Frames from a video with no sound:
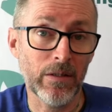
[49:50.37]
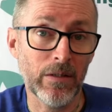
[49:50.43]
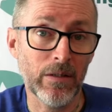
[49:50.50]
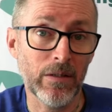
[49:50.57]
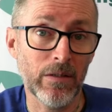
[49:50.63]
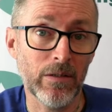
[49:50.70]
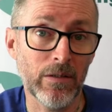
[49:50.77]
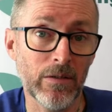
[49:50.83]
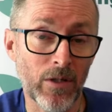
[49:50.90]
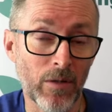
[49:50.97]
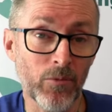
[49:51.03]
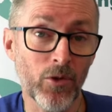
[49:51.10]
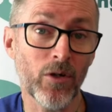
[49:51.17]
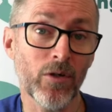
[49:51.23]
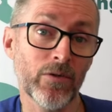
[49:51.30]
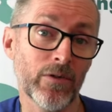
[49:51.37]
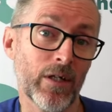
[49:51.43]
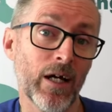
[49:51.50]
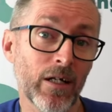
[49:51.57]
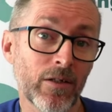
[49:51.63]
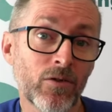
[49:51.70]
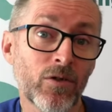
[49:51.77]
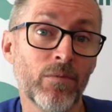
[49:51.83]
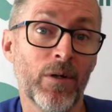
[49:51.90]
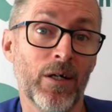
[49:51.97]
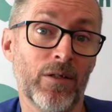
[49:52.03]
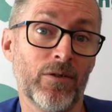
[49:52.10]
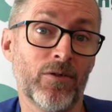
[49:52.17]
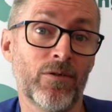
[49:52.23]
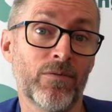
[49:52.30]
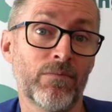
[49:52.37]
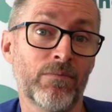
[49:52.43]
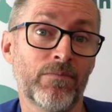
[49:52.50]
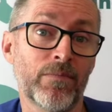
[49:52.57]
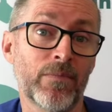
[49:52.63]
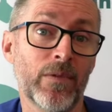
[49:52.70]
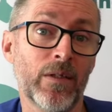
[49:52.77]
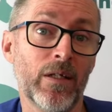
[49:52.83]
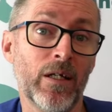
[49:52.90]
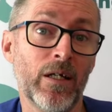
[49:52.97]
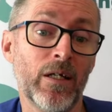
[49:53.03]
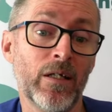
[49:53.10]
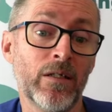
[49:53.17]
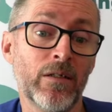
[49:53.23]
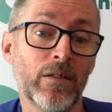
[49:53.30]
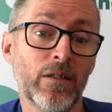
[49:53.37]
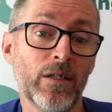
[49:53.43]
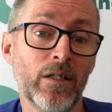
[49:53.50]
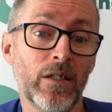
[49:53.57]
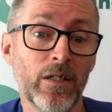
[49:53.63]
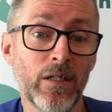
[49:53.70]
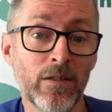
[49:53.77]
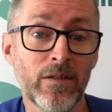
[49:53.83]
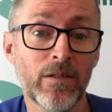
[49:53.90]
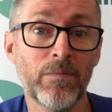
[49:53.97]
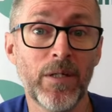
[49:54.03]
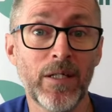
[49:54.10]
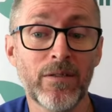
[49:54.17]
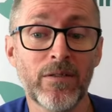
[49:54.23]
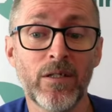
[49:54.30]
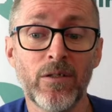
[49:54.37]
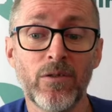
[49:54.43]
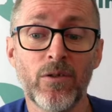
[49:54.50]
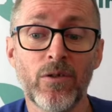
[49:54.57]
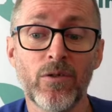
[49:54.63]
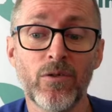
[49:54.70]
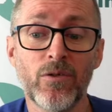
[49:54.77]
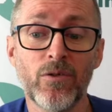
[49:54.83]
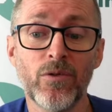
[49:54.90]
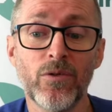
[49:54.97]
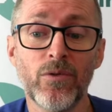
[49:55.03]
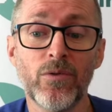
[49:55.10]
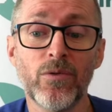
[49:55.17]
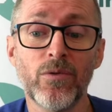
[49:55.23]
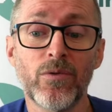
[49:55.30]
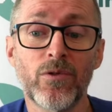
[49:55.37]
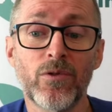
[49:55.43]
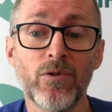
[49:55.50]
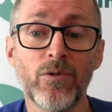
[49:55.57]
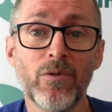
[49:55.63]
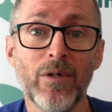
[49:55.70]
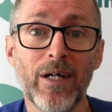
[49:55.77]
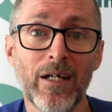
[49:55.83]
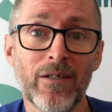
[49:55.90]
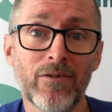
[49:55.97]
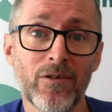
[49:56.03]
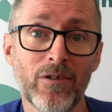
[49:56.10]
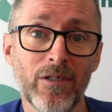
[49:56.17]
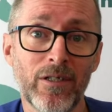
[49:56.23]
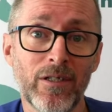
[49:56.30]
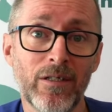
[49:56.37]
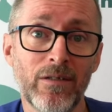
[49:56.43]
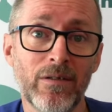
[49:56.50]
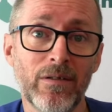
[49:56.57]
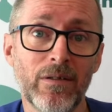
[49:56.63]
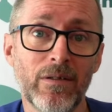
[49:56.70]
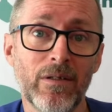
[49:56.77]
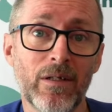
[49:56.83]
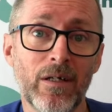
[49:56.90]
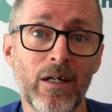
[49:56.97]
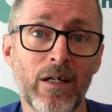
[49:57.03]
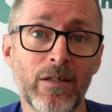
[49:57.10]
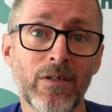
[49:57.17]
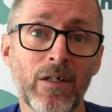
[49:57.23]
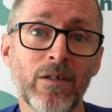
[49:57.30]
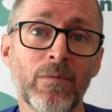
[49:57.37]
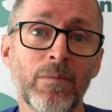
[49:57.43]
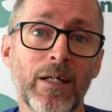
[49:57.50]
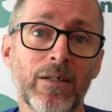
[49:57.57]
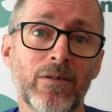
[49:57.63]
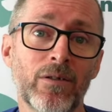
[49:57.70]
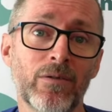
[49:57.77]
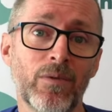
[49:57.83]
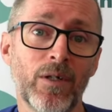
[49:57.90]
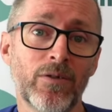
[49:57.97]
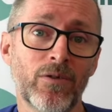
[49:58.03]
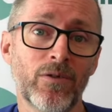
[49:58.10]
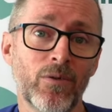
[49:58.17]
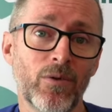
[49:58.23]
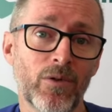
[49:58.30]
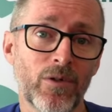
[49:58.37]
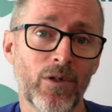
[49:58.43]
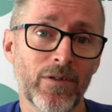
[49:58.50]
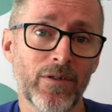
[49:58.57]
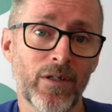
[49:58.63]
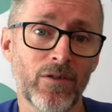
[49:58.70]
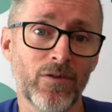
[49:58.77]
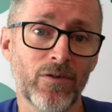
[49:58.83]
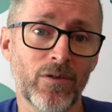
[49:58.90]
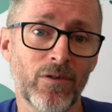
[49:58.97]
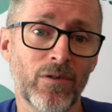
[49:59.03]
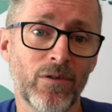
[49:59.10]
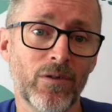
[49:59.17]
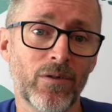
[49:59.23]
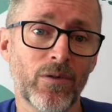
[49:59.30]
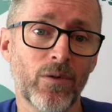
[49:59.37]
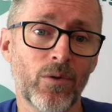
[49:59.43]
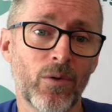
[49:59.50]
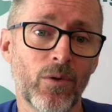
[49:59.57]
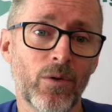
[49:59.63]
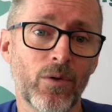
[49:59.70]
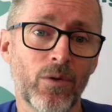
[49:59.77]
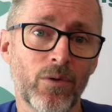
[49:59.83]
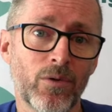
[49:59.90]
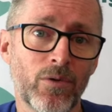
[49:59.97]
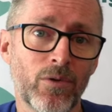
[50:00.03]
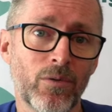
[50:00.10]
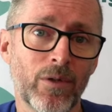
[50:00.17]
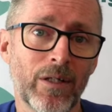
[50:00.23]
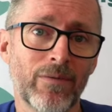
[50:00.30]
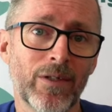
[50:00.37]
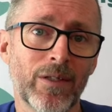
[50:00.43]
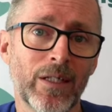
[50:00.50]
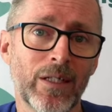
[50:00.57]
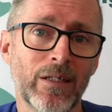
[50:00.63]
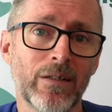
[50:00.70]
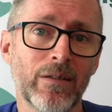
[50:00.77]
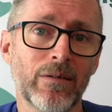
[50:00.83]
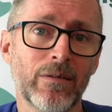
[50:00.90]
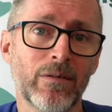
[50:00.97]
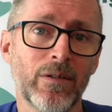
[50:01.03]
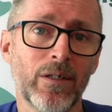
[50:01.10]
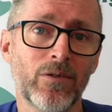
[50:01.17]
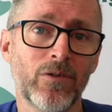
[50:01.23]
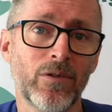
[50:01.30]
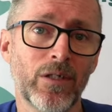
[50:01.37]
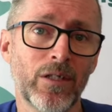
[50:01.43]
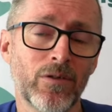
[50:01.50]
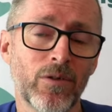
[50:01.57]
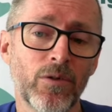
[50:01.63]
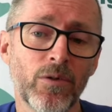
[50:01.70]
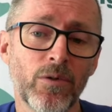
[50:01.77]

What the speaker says: some dogs are too much, and it is the best thing you can do to actually send them back to the rescue organization or do whatever thing you need to do.